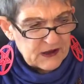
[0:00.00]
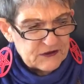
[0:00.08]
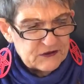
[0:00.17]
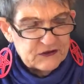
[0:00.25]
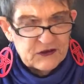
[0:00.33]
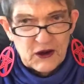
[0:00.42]

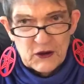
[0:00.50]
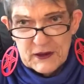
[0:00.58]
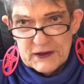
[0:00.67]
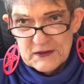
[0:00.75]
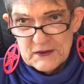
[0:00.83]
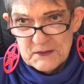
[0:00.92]
So
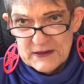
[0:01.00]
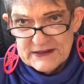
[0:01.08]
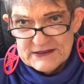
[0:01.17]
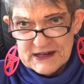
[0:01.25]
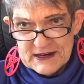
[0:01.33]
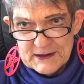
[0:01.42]
in the
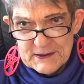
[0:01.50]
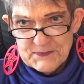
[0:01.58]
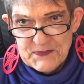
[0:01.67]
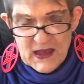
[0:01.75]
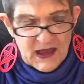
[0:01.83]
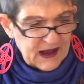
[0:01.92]
meantime,